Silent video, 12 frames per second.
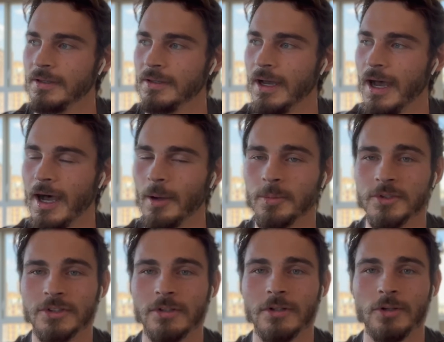
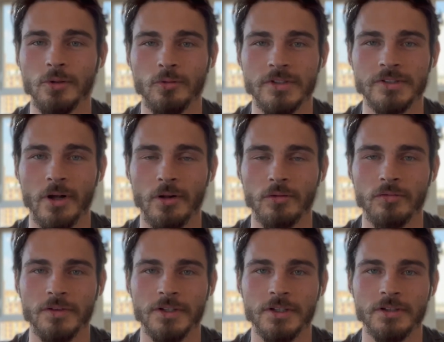absolute resolve
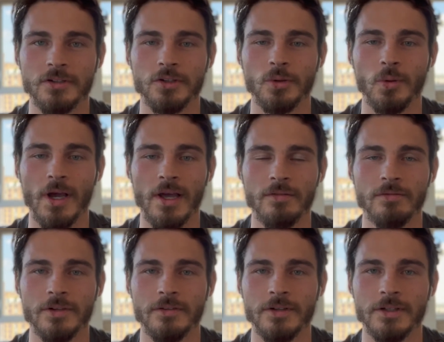that you're going to do
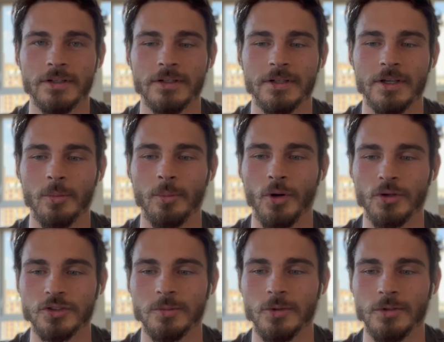everything
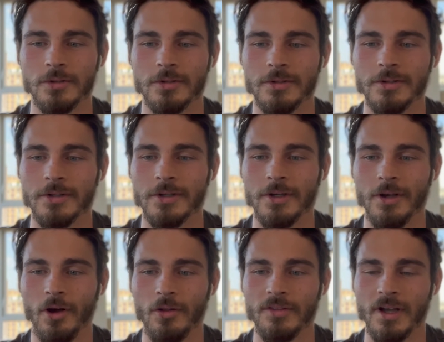possible
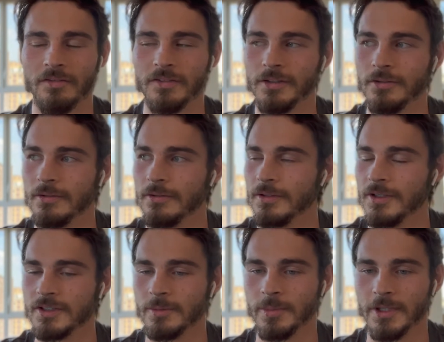on that field and
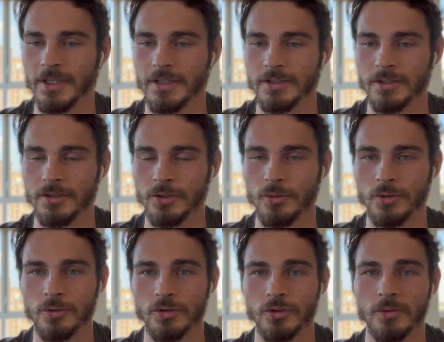to play to who
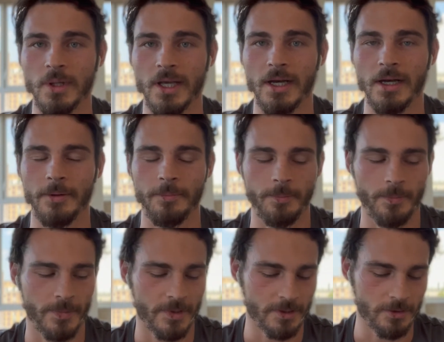you truly are.
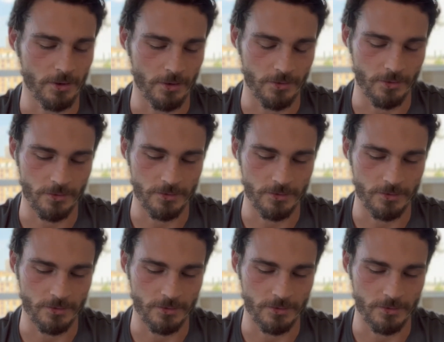Those